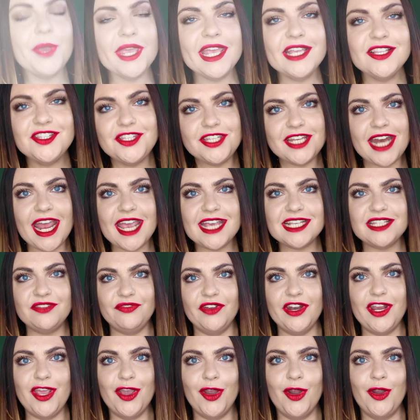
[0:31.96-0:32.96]
in today's
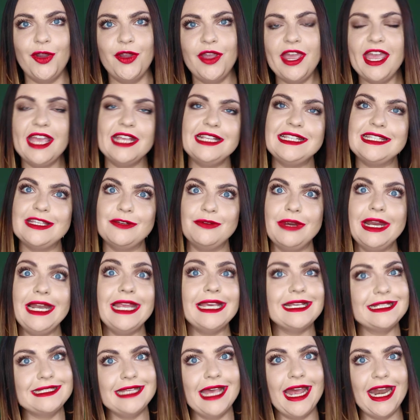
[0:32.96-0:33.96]
video it's a
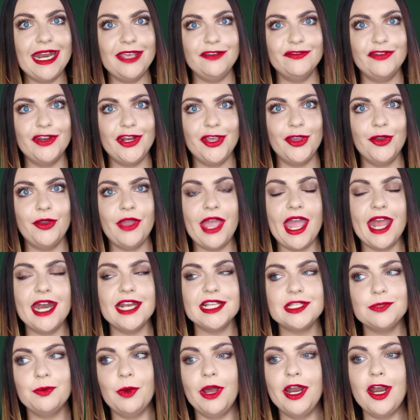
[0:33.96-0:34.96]
really exciting video
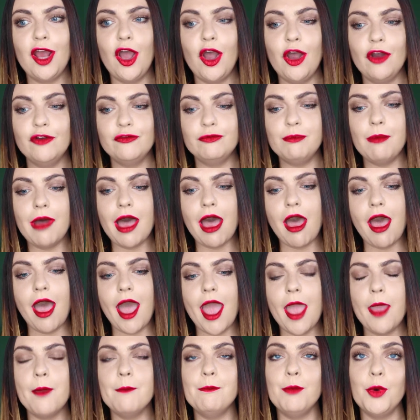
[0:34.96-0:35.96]
and it's one of
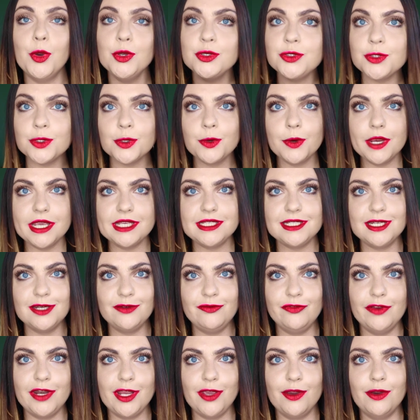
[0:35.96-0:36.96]
my most
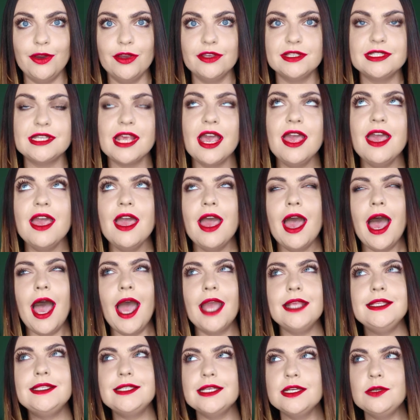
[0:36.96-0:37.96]
requested videos
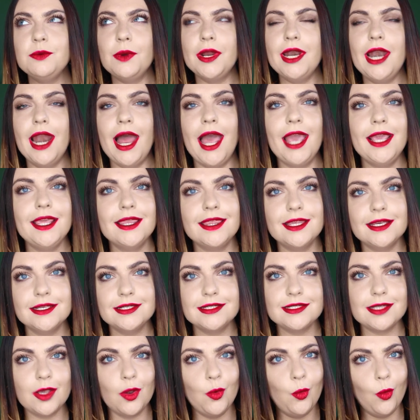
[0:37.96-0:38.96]
i did one like
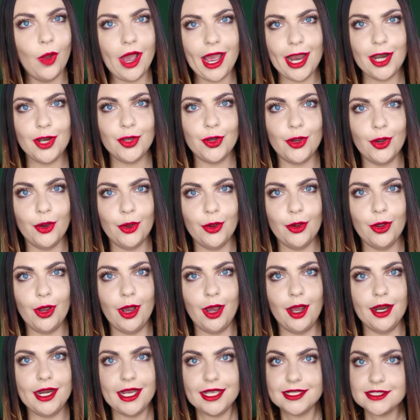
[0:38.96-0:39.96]
this a while ago
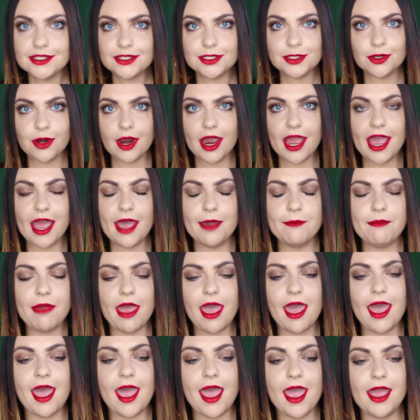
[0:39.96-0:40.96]
on instagram
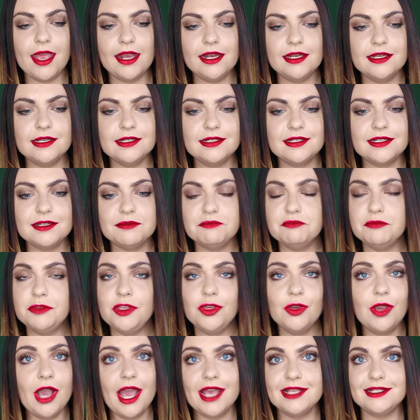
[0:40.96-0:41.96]
and
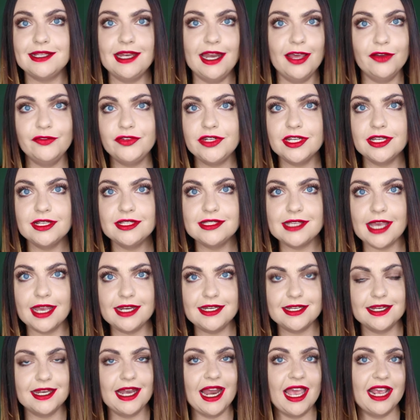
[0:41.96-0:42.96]
you guys loved it i
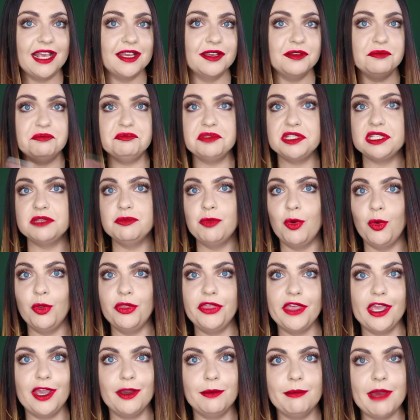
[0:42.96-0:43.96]
did like a
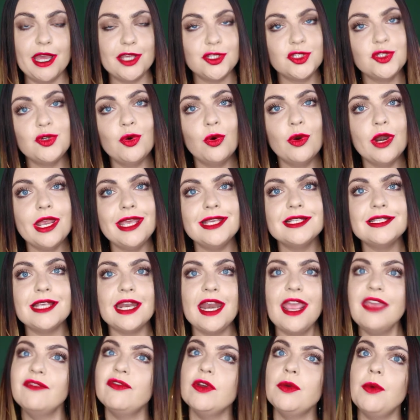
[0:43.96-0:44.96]
small thing on my stories
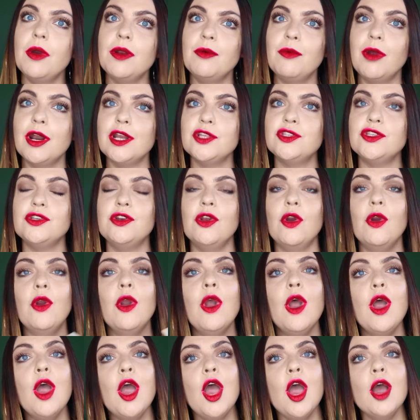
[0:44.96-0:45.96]
and everyone wanted to
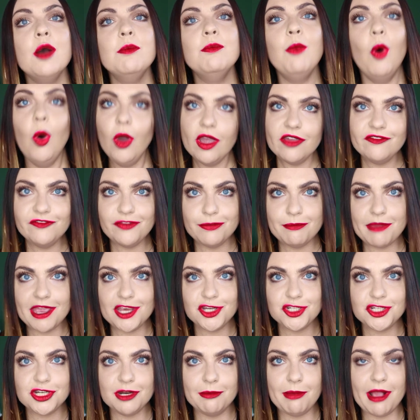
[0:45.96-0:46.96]
know more
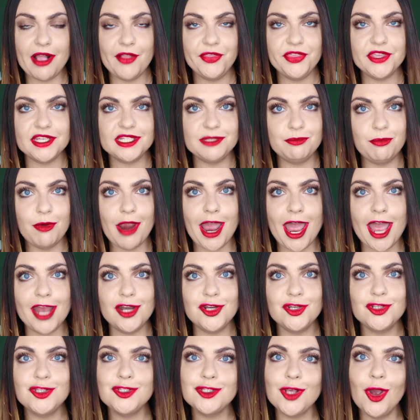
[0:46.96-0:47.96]
information about this
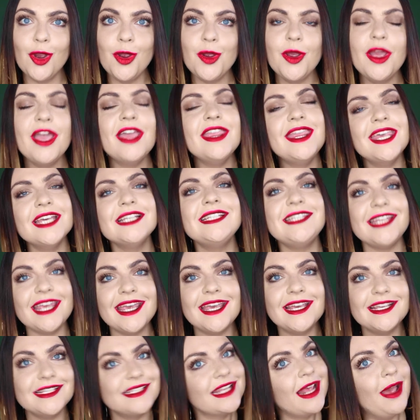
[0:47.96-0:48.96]
brand so this
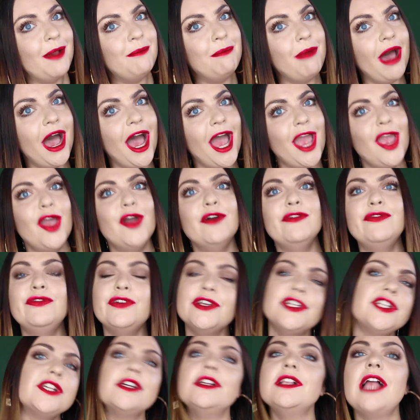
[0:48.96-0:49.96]
is my
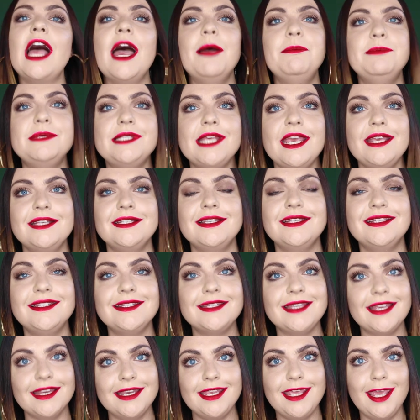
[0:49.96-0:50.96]
official updated
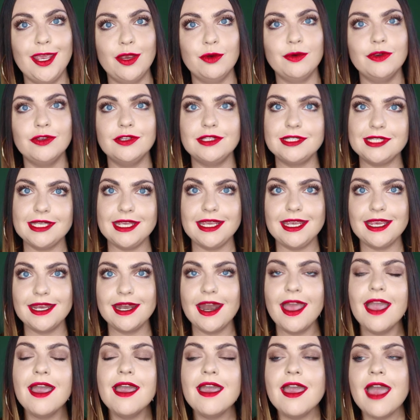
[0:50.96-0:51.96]
skincare
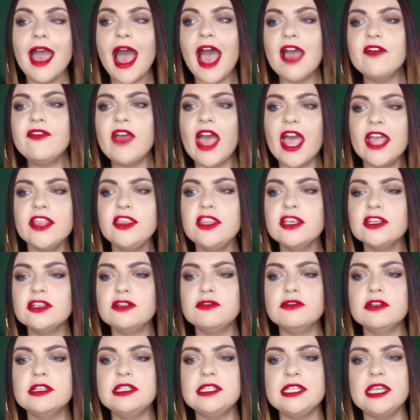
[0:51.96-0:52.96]
routine i've had
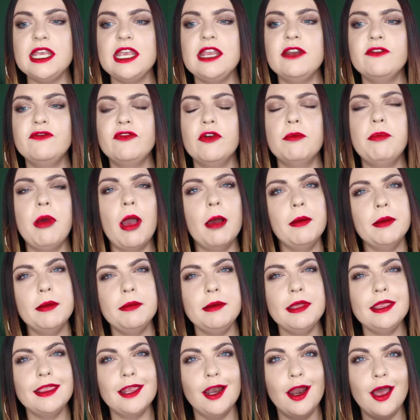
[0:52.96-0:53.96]
this routine for
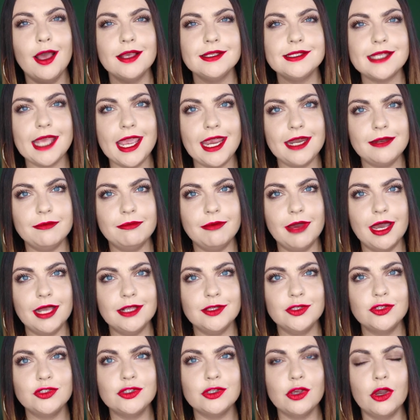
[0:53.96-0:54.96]
probably the last eight
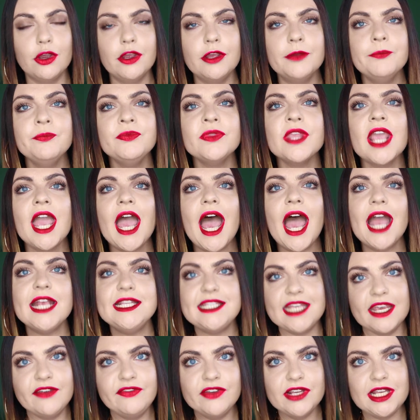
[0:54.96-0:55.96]
months so I
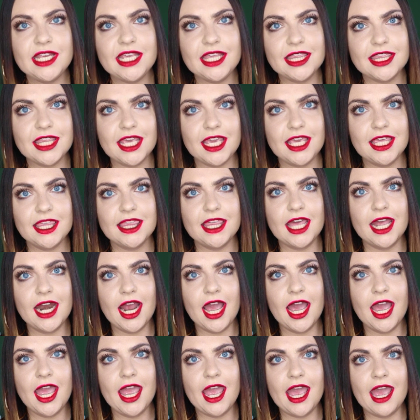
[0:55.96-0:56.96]
definitely think that
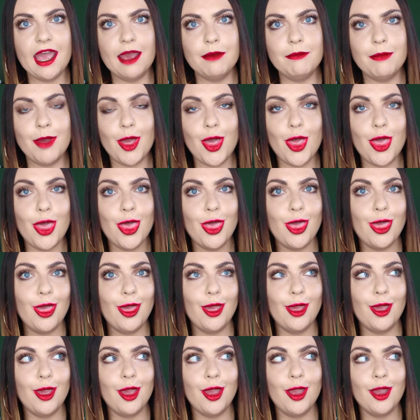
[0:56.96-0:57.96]
I
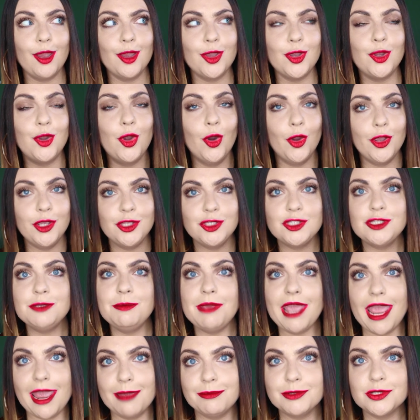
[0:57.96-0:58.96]
am going to
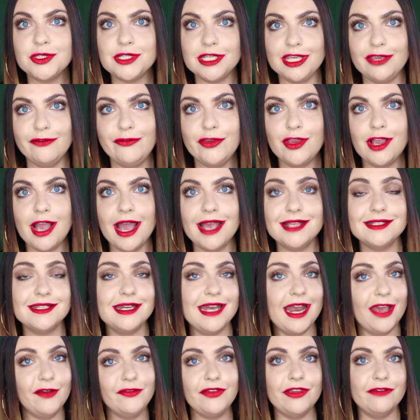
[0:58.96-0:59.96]
be able to give you guys
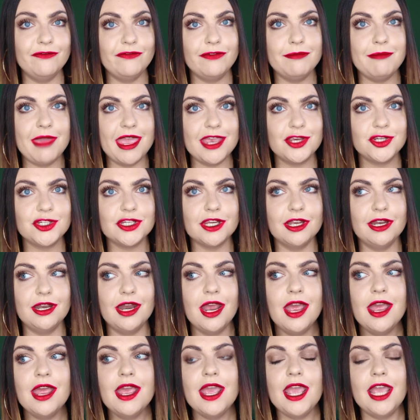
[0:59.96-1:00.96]
enough
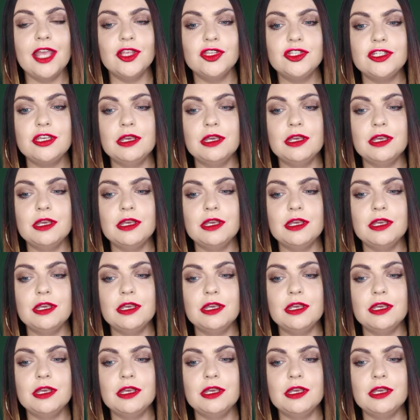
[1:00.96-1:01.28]
information in